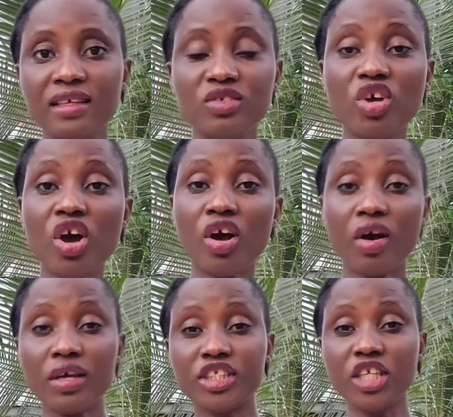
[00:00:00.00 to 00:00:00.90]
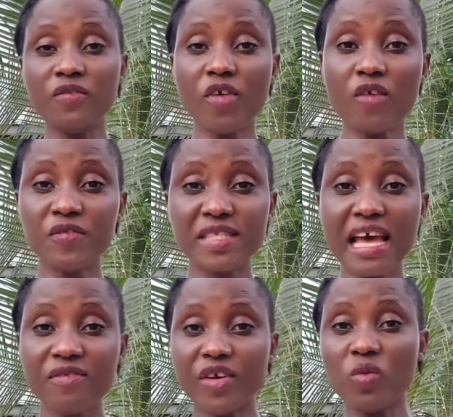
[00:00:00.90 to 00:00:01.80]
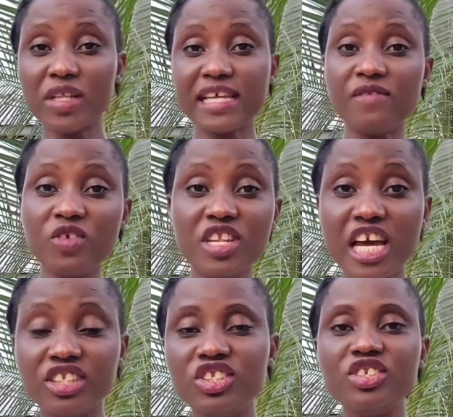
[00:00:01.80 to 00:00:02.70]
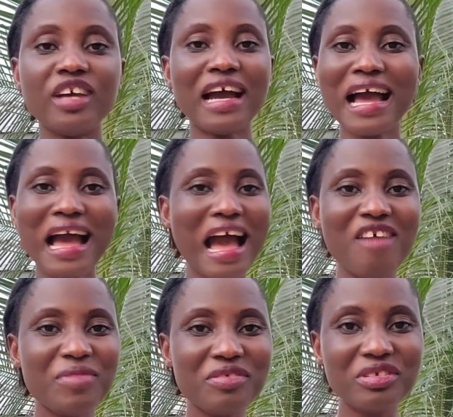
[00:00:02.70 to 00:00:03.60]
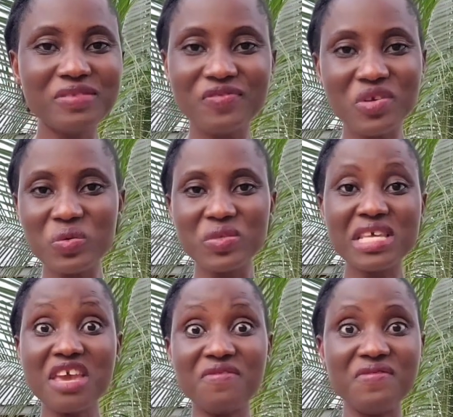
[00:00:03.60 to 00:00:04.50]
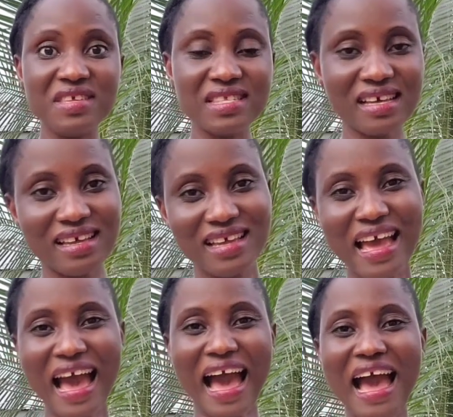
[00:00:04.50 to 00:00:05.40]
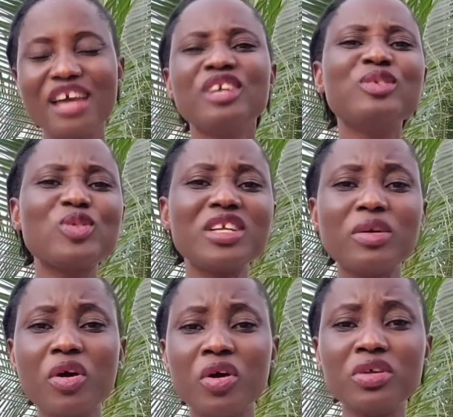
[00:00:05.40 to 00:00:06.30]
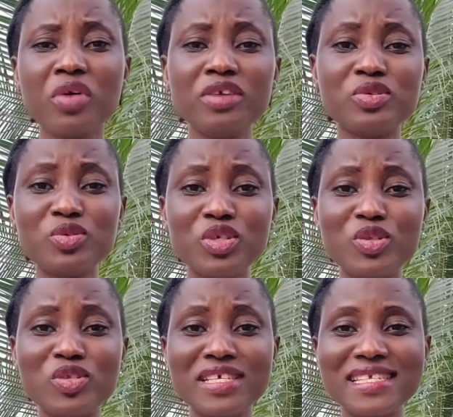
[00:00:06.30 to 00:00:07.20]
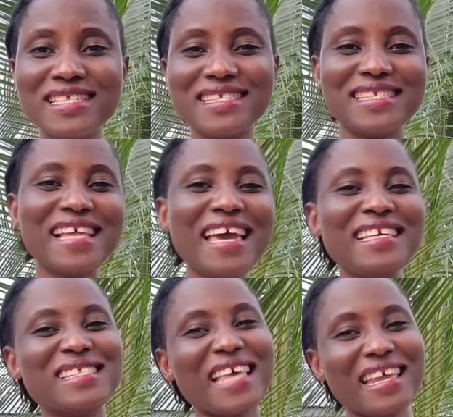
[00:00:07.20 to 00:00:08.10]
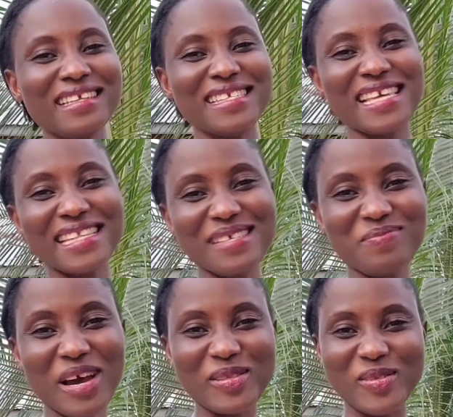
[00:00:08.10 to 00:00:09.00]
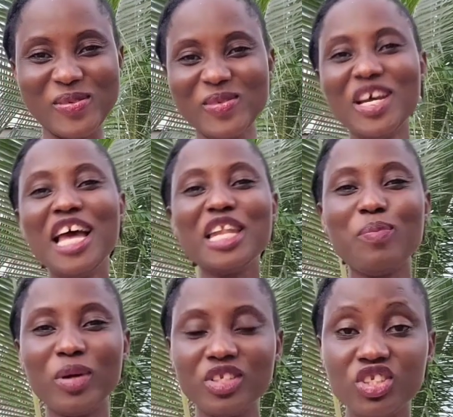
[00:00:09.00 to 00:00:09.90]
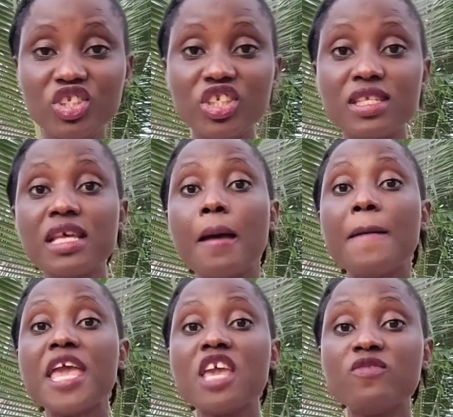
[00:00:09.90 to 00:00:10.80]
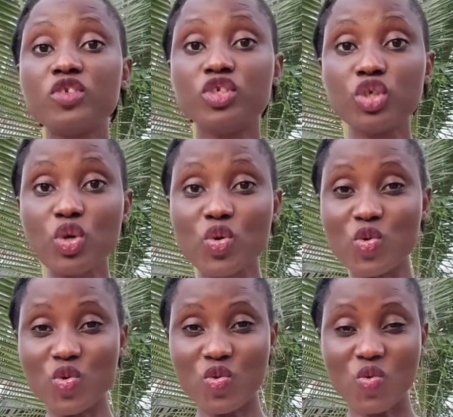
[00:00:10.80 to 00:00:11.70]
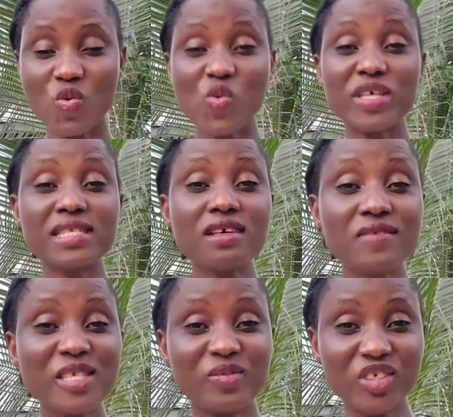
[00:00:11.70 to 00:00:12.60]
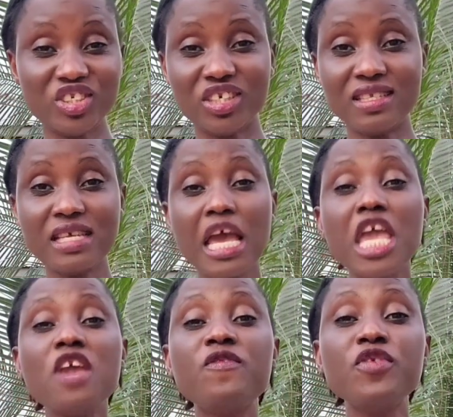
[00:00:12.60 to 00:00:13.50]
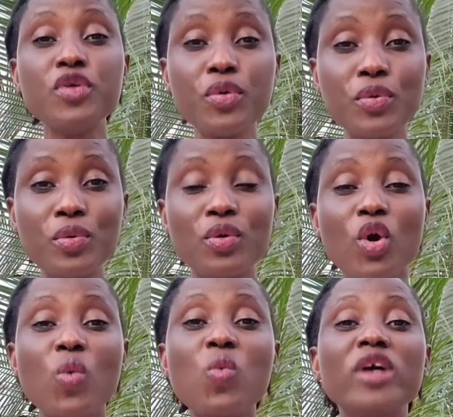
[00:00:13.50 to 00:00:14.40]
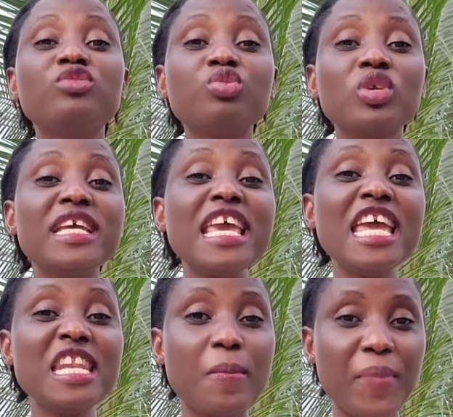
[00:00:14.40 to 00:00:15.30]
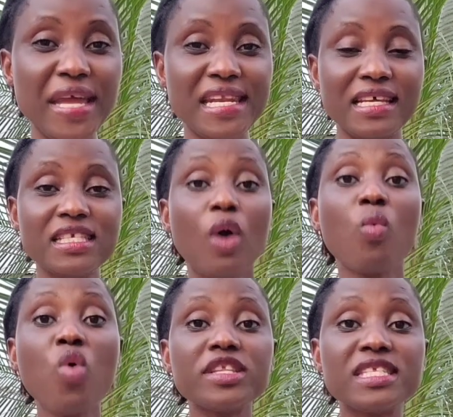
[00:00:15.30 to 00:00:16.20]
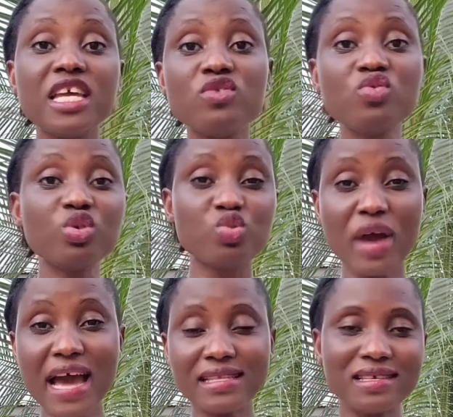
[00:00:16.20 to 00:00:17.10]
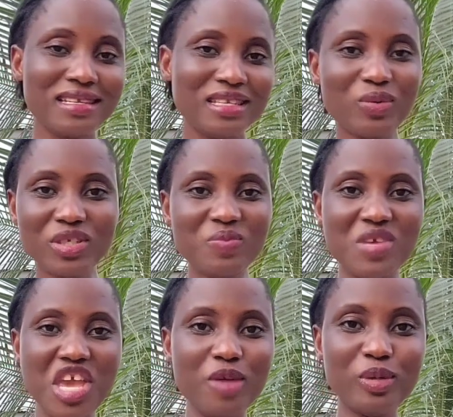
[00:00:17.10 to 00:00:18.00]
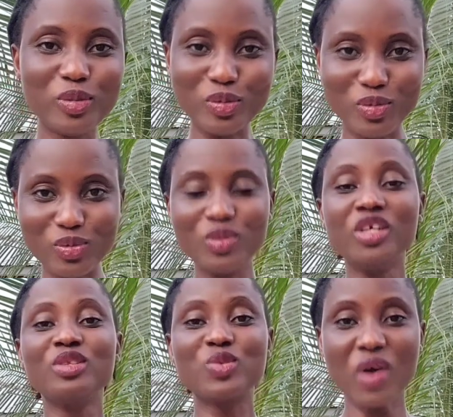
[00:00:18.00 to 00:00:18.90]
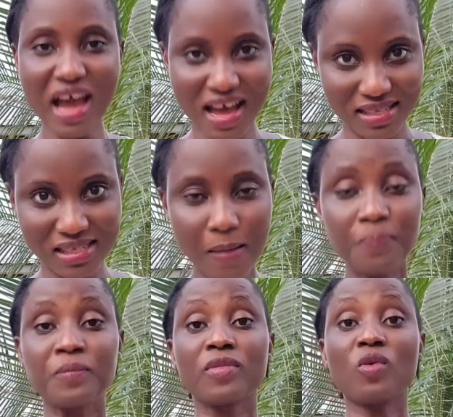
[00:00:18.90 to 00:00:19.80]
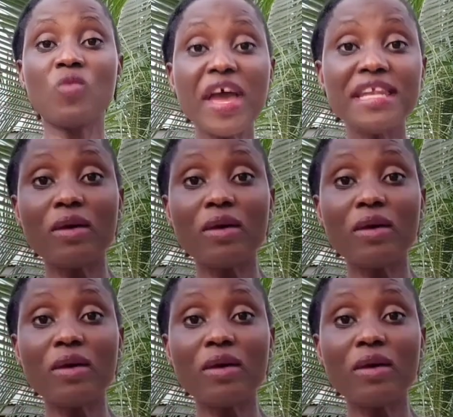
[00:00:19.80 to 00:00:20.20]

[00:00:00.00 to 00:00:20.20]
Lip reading: your chief of staff and what have you in Nigeria have been refused a visa. You thought they were only going to do it to the citizens. Now it's getting back to you, the politicians. If you were self-sufficient, if you were truly independent, what they do to us, they wouldn't be able to do to us. When they